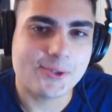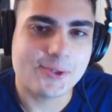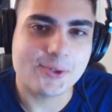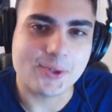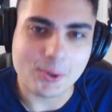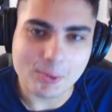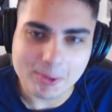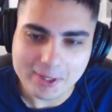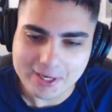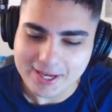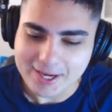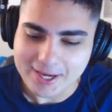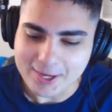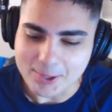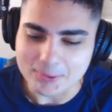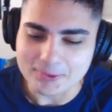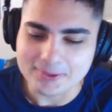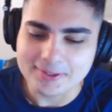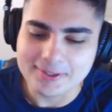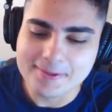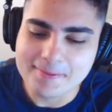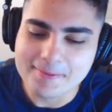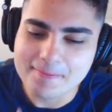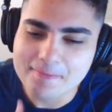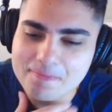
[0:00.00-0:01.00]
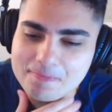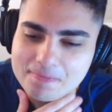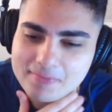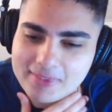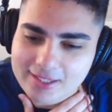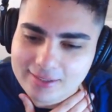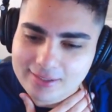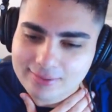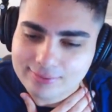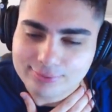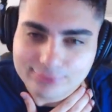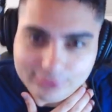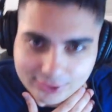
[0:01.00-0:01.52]
So without
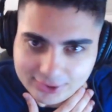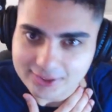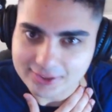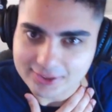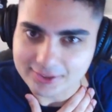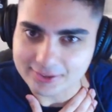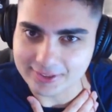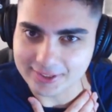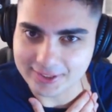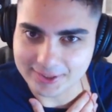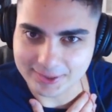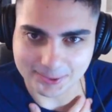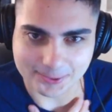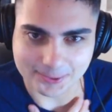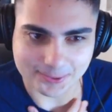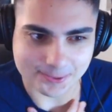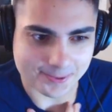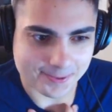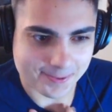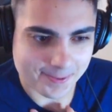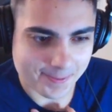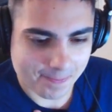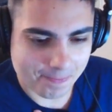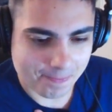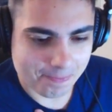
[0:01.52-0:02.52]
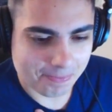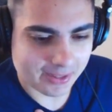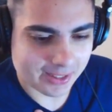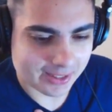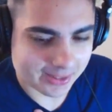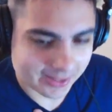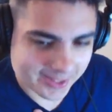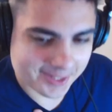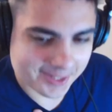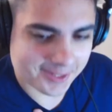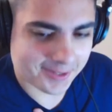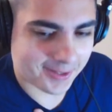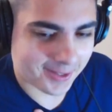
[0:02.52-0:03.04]
further ado,
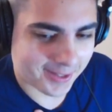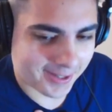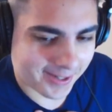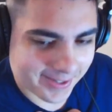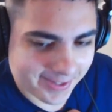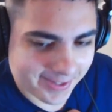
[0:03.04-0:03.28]
let's start.